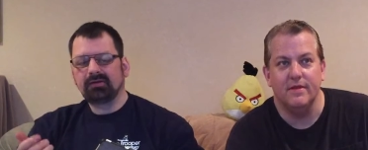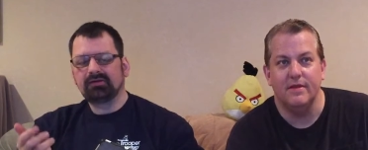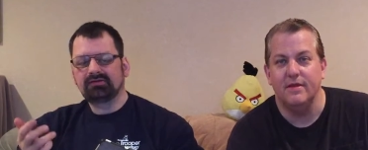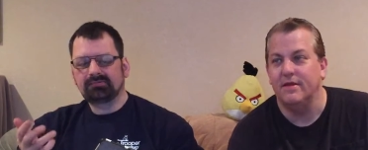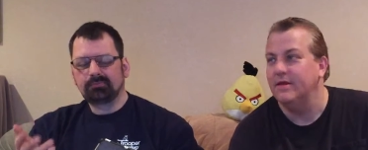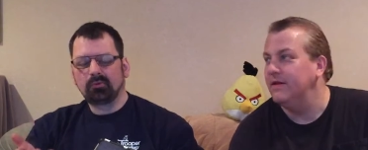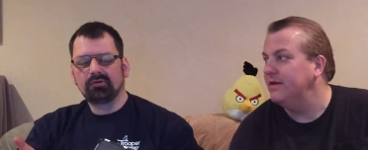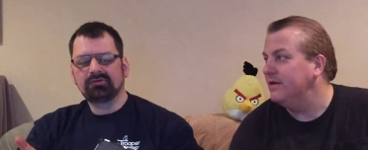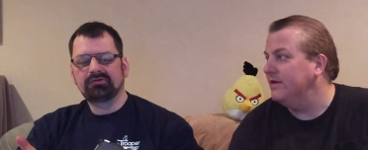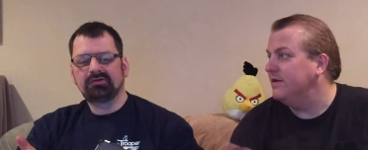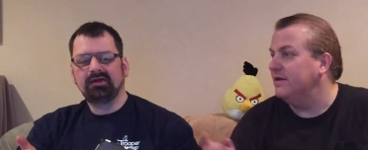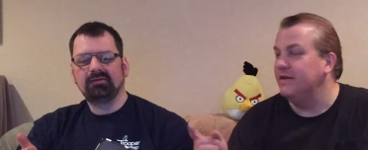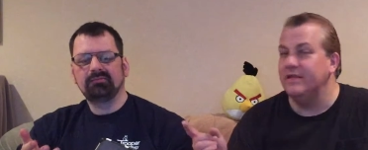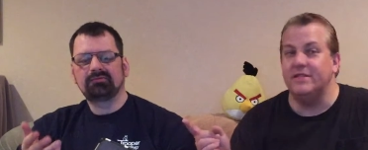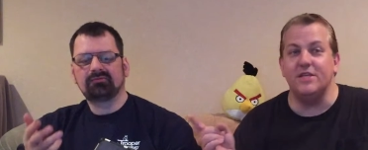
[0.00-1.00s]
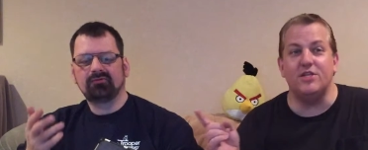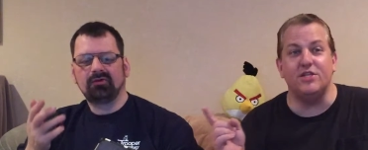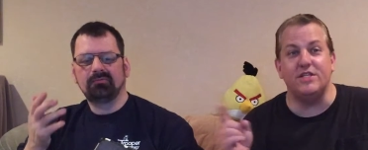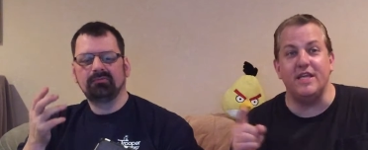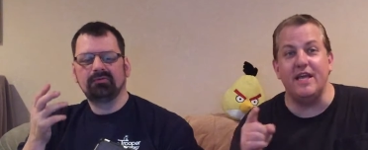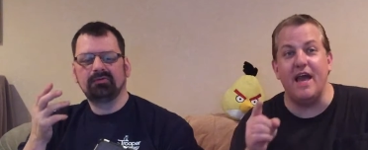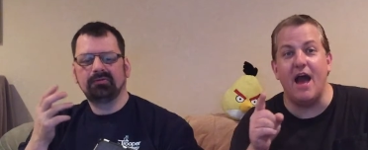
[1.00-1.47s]
Speaker 1: my sports teams. Did you
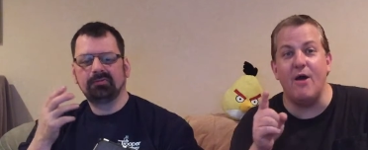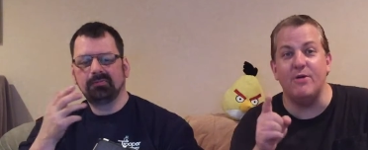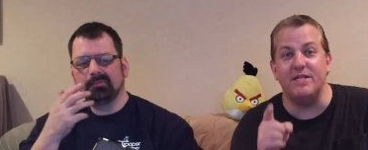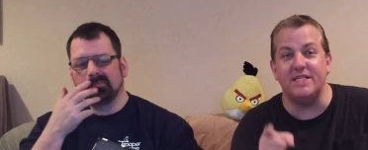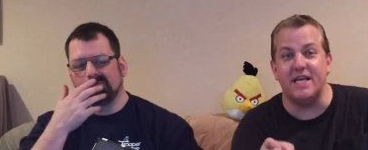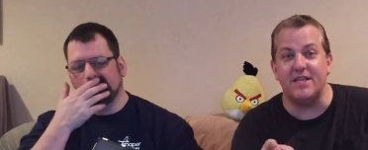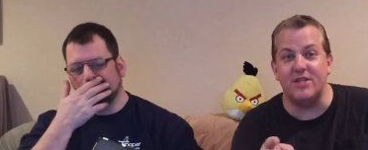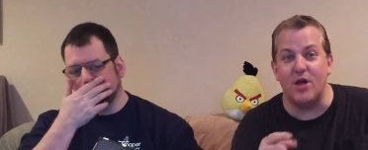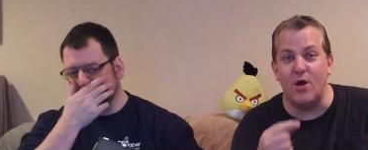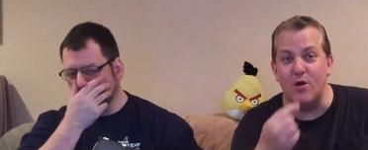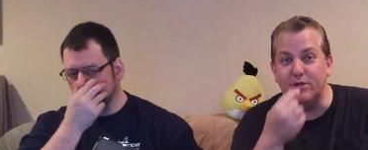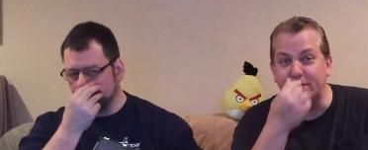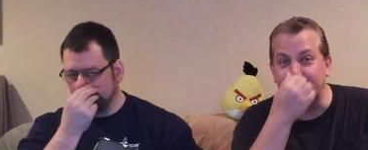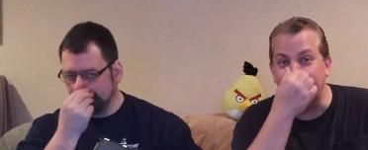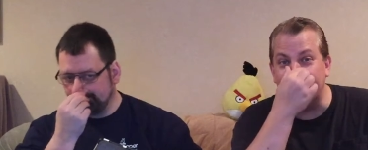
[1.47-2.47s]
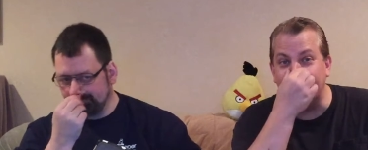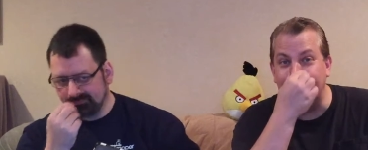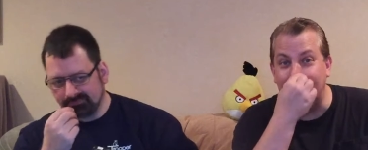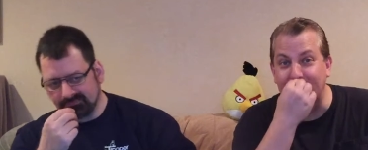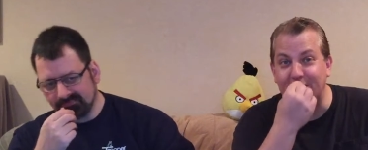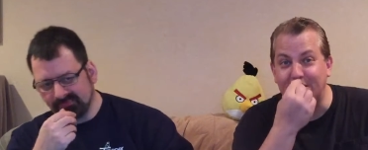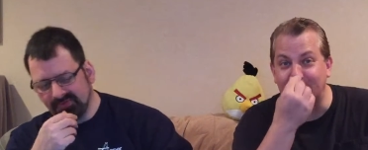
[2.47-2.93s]
see how he said nose and then
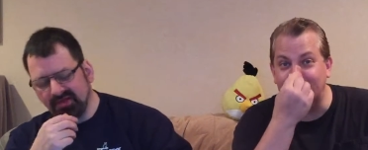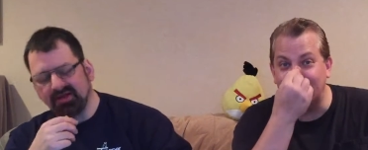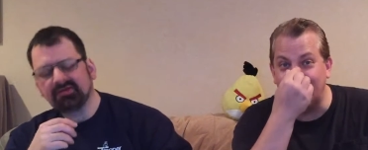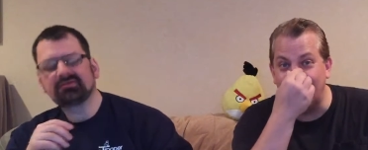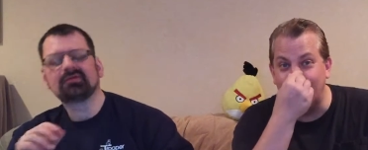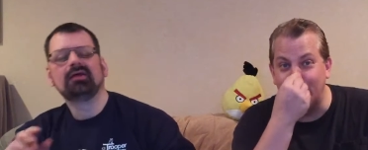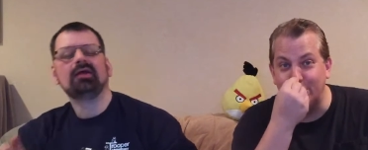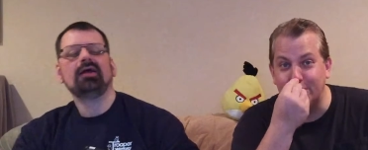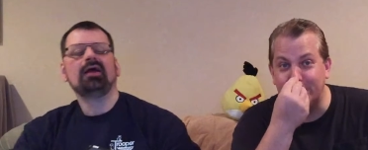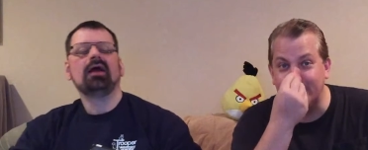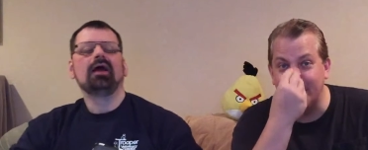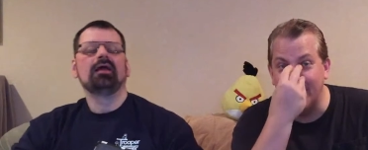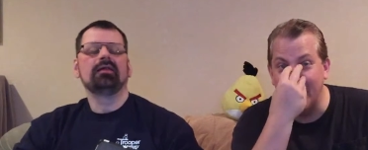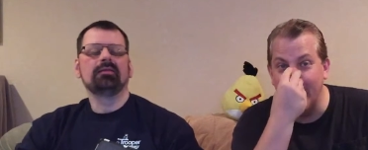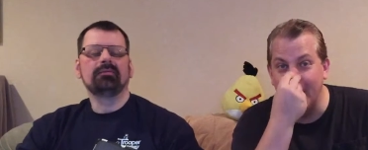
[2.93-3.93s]
touched his nose?